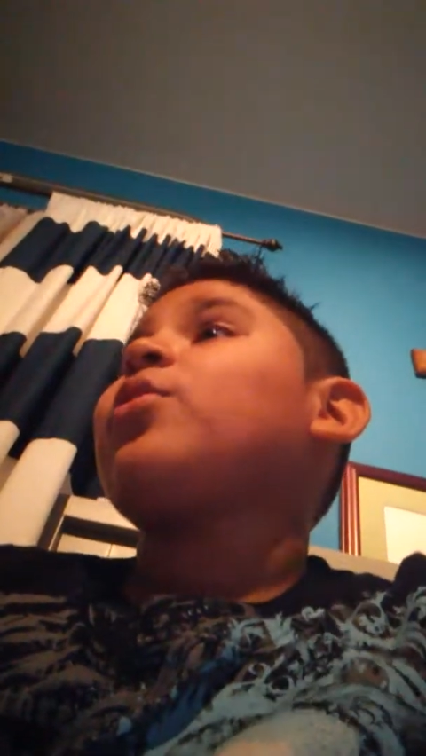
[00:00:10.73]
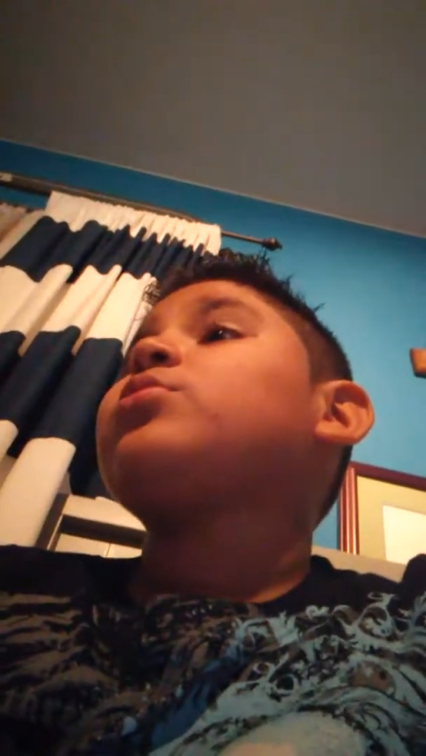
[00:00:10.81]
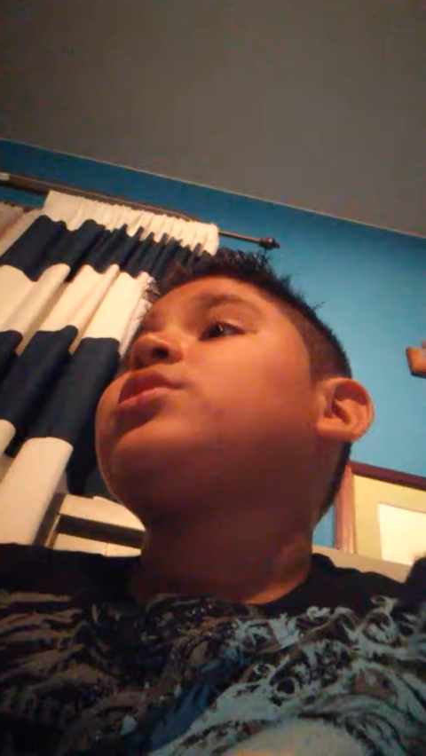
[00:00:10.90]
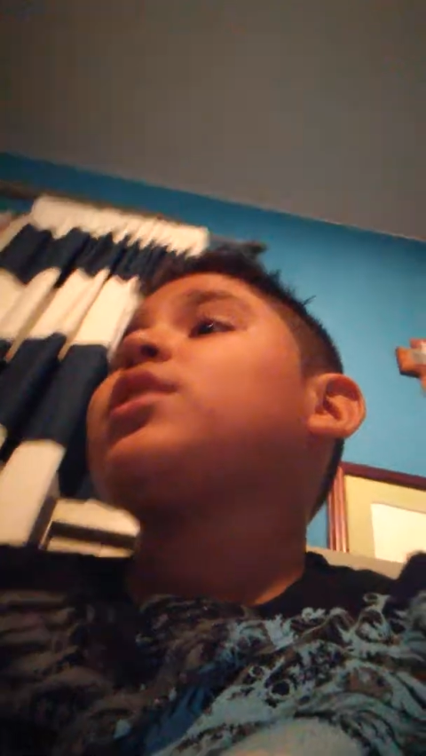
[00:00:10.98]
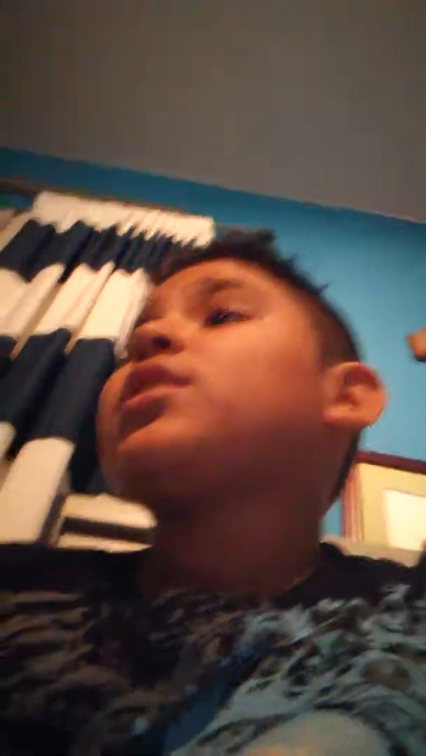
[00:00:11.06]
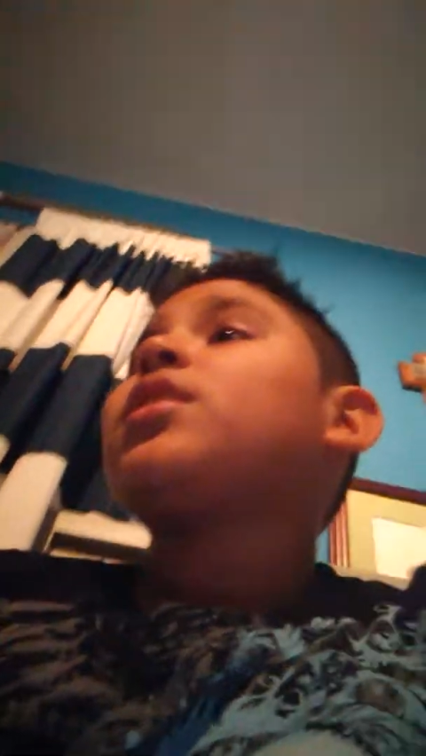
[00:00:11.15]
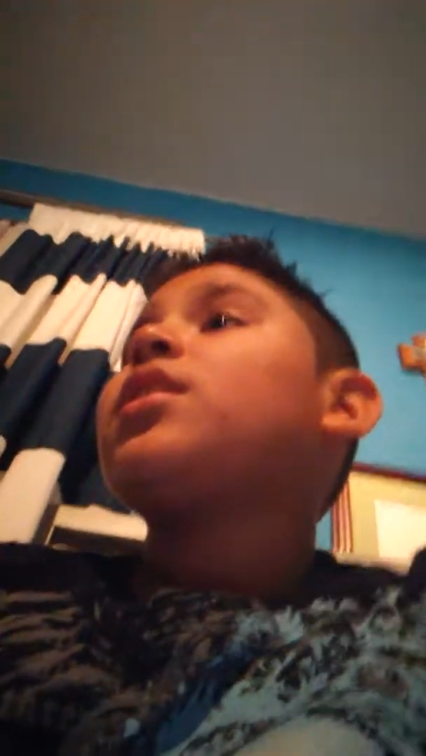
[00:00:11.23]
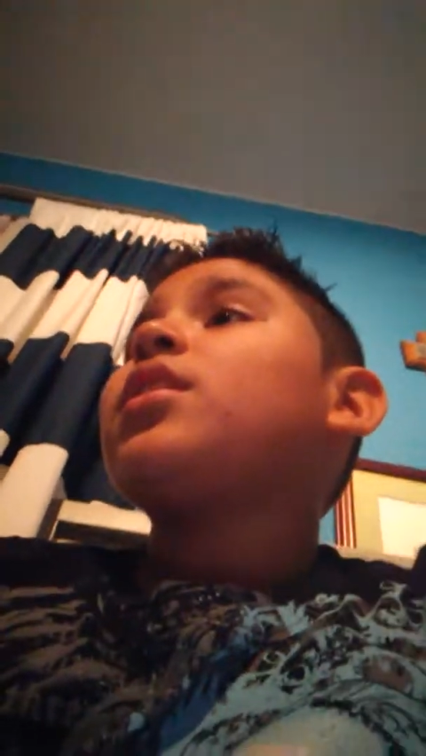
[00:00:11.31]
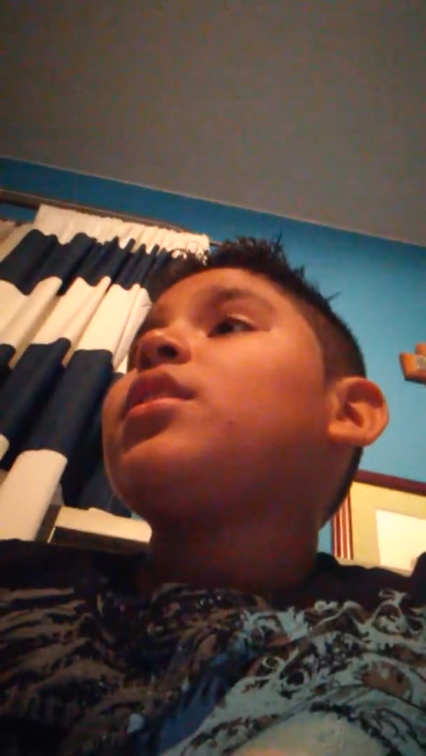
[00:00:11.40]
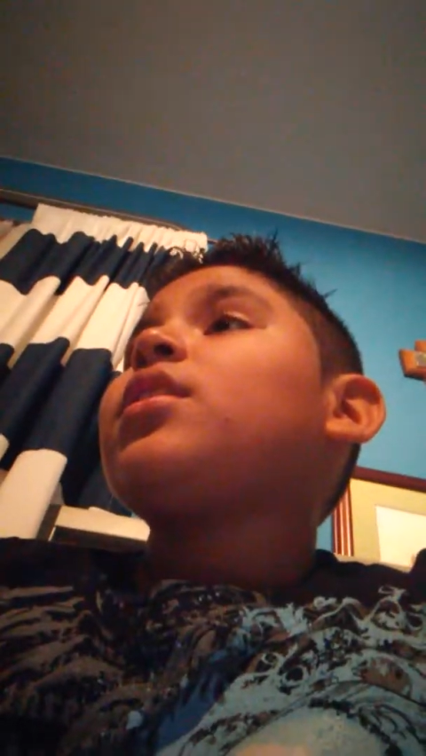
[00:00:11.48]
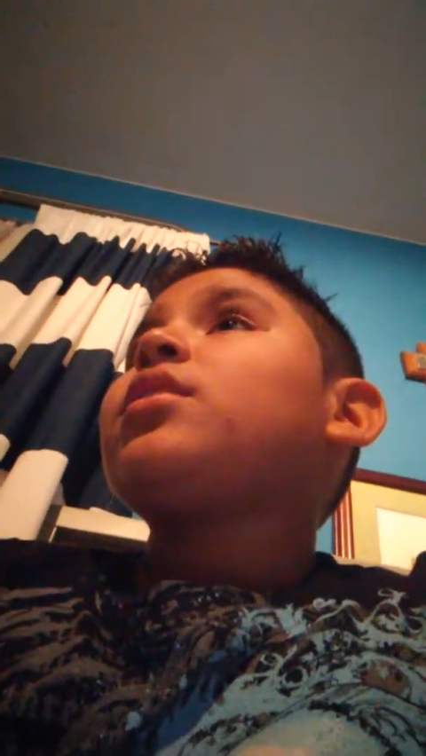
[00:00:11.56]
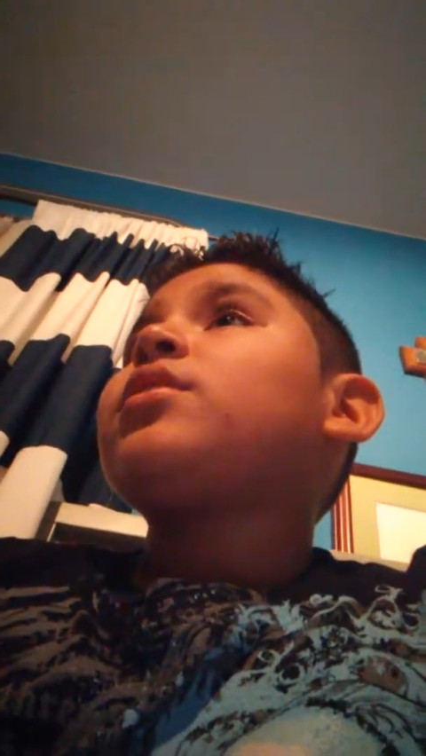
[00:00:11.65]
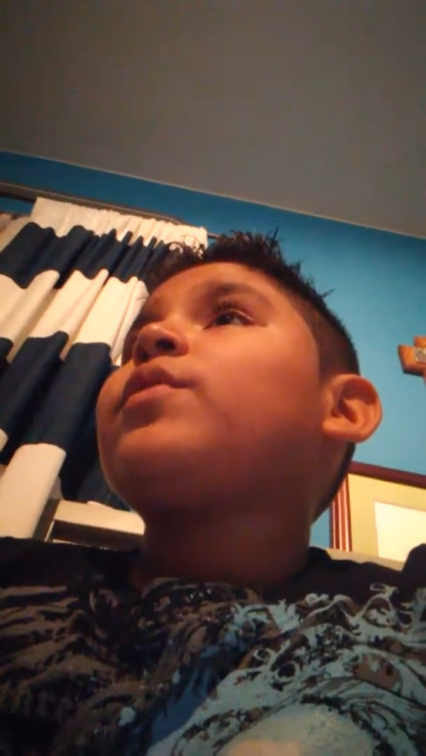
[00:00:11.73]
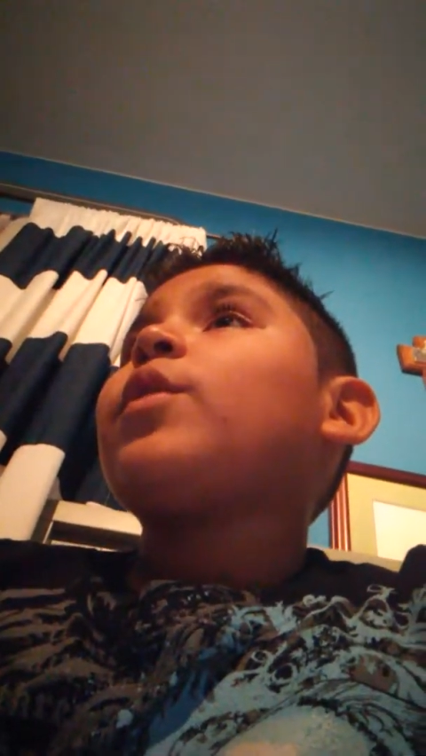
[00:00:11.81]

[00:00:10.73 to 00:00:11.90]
Go check the